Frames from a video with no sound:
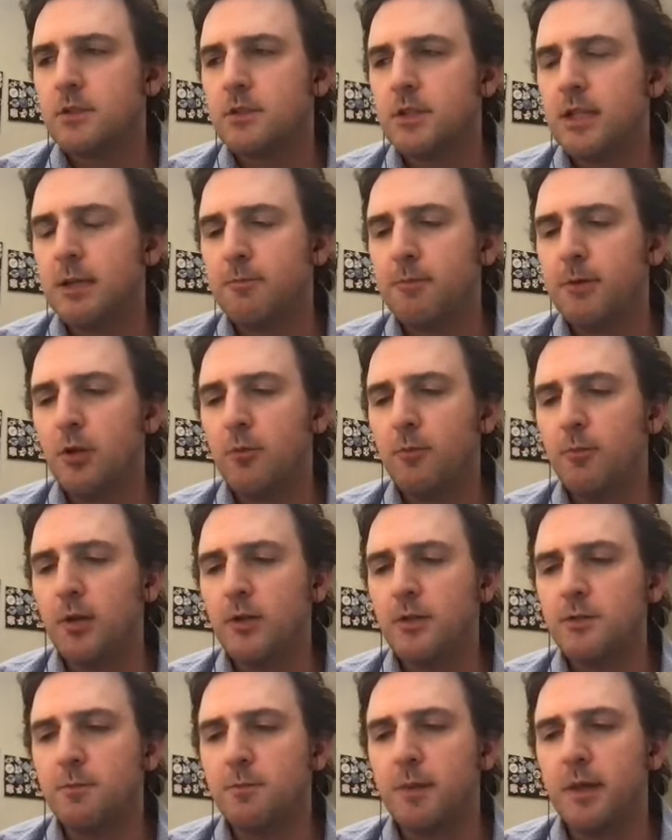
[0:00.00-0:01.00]
like Bill
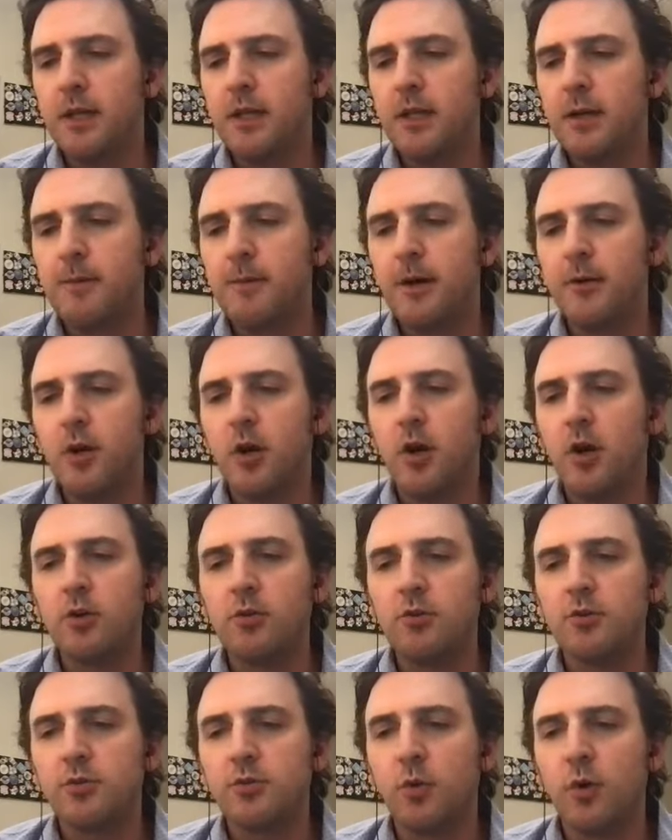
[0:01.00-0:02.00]
Burr's bit about
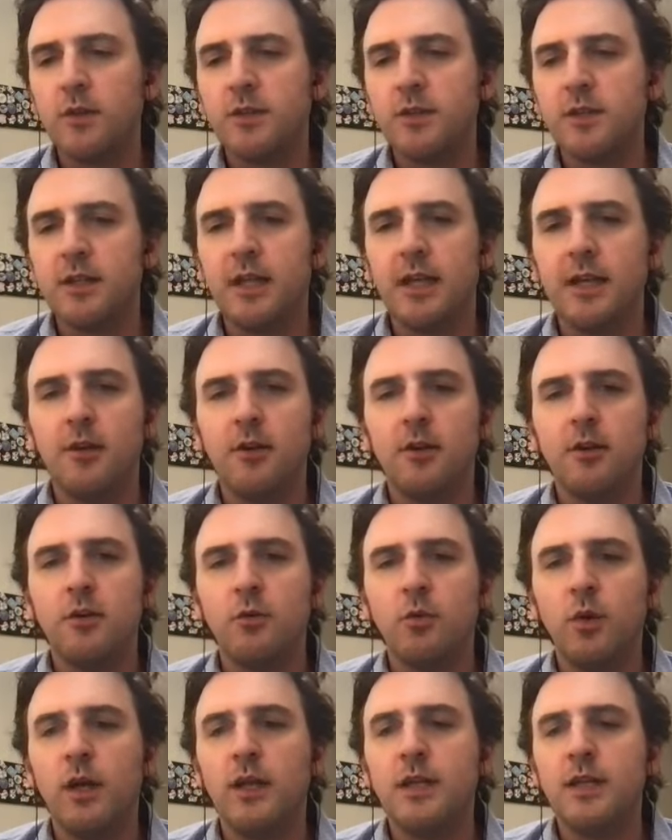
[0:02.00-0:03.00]
Arnold
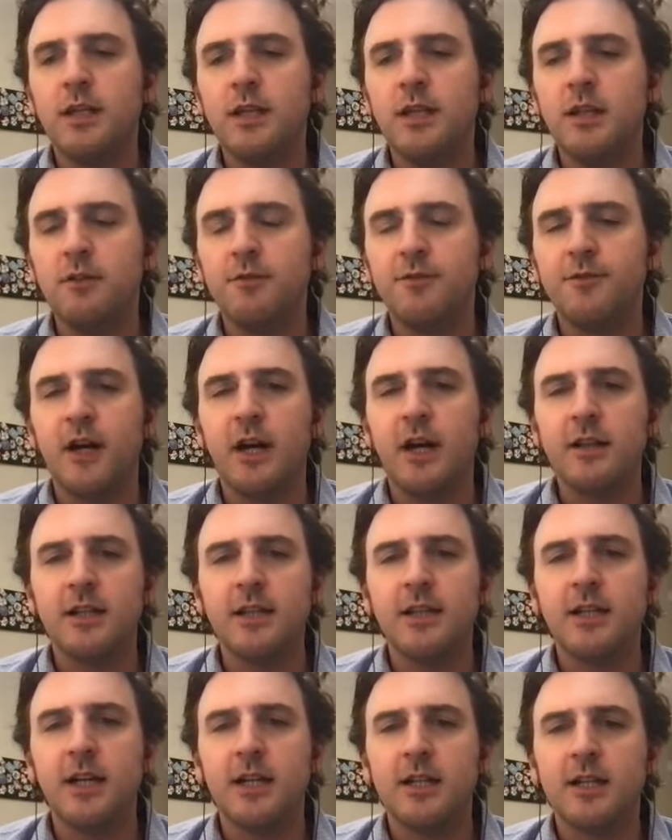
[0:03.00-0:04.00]
Schwarzenegger when he
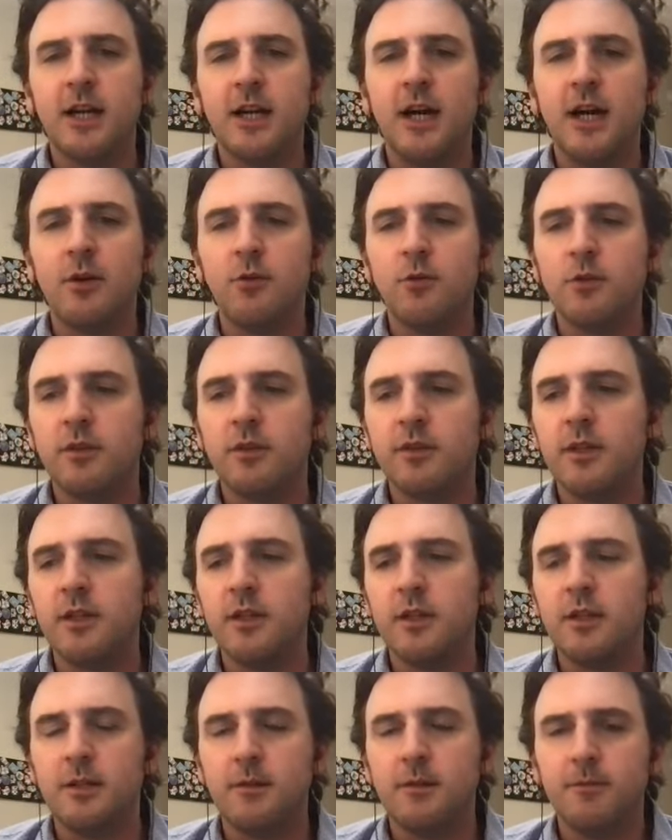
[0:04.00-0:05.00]
finally got caught with
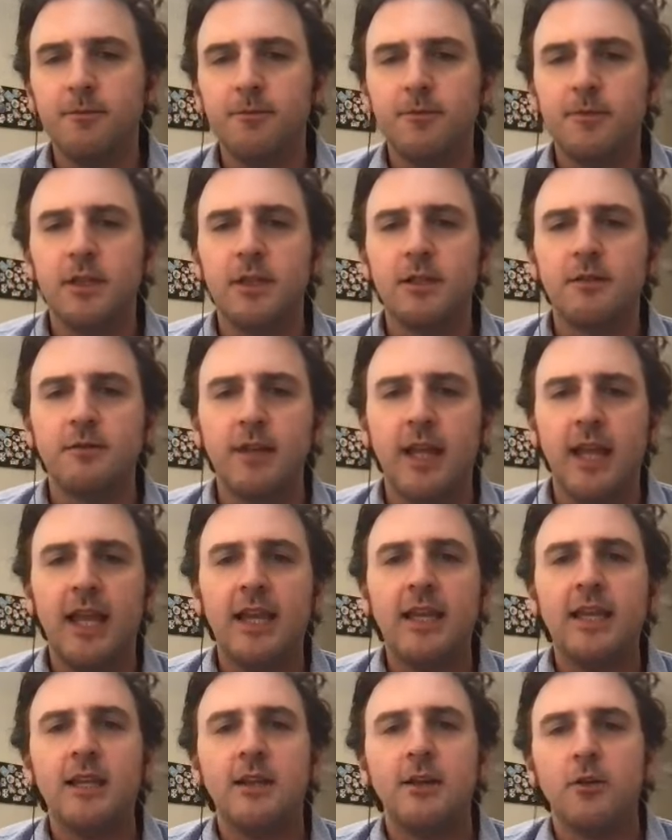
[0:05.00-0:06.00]
the the
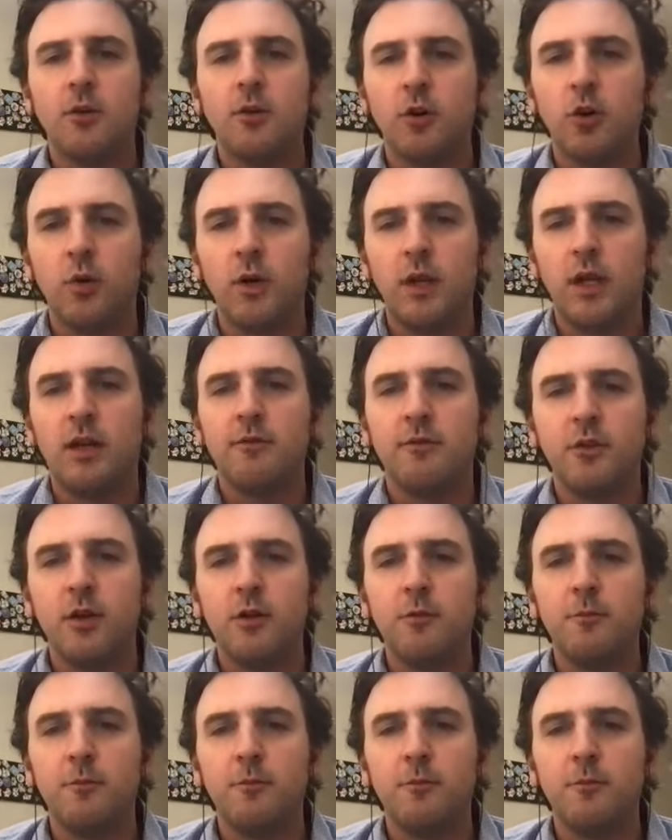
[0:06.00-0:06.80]
nanny or whatever.